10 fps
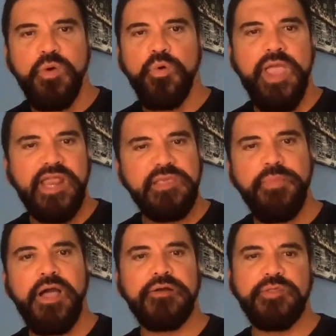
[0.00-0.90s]
or any
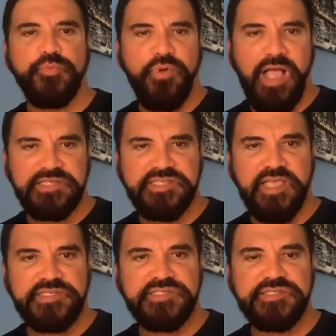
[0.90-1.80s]
part of the
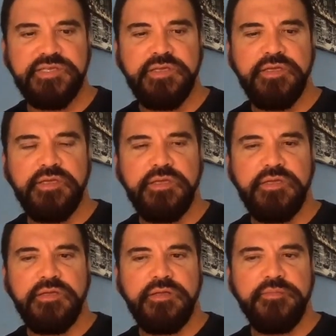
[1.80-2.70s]
process,
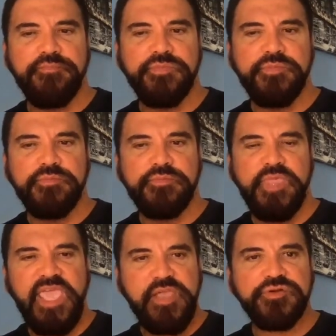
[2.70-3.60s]

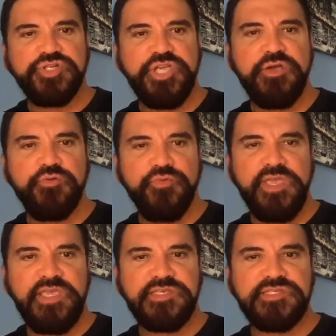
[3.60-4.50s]
he or she
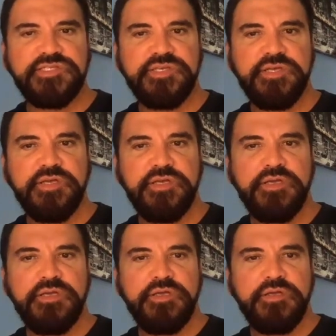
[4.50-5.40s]
agrees
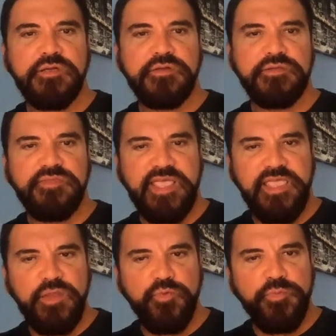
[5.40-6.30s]
that
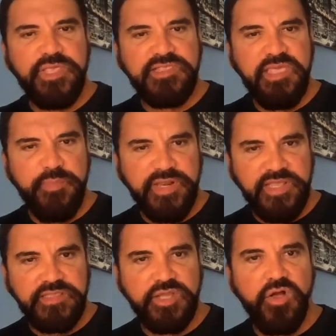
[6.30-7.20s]
it will be
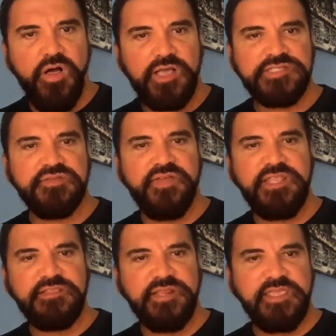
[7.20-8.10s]
limited, the cost of any
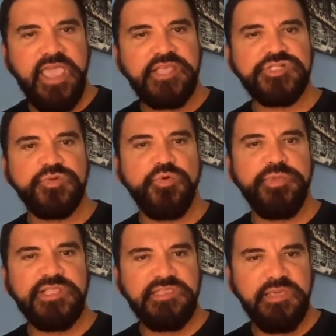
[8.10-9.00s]
litigation will
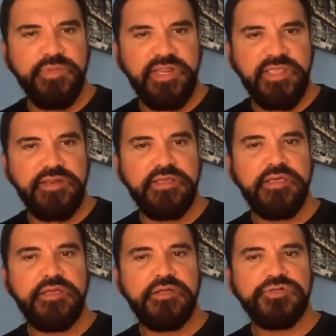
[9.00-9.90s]
be limited
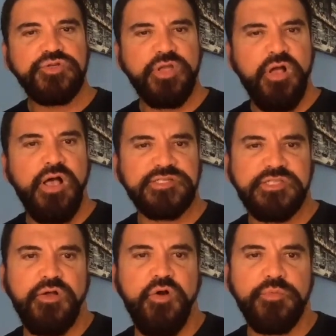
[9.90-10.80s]
to the cost
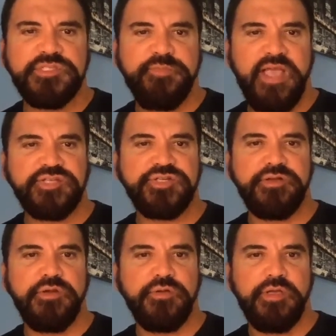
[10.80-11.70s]
of the home
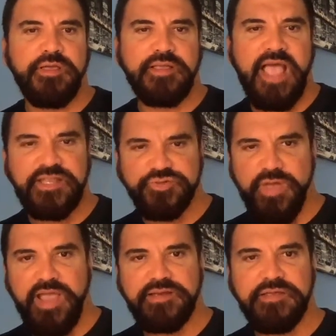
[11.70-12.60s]
inspection
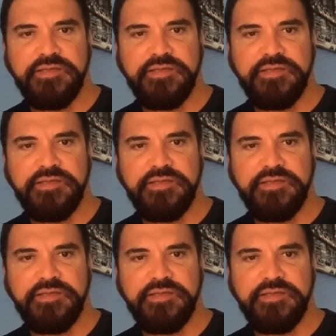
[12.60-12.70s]
contract.